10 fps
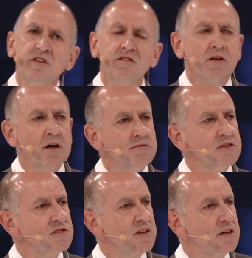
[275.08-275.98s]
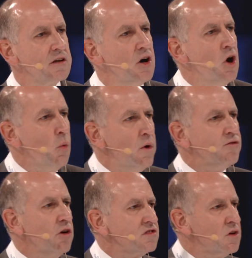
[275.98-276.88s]
as the governor said, we've
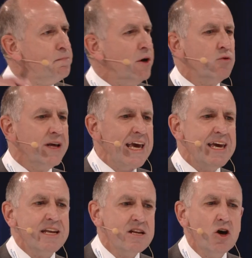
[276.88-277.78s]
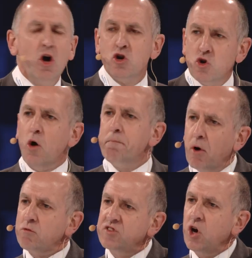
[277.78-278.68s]
got to build it in, not
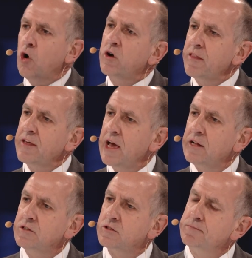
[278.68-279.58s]
bolt it on at the end.